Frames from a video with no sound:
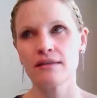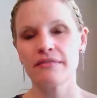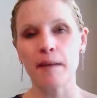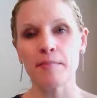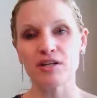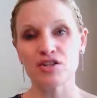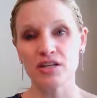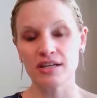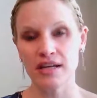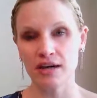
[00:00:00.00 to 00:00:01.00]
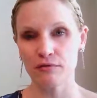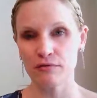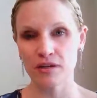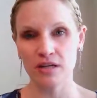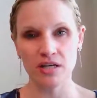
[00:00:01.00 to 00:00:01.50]
that much detail
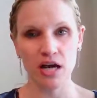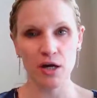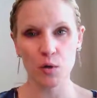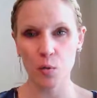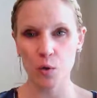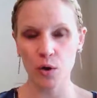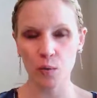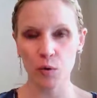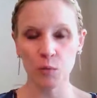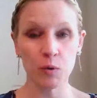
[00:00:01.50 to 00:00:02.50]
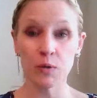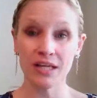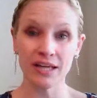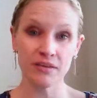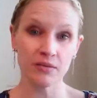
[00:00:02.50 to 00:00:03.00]
for the entire war, we
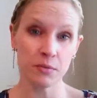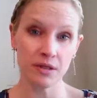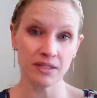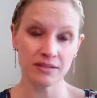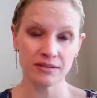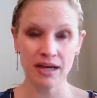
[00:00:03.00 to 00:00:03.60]
wouldn't get through it.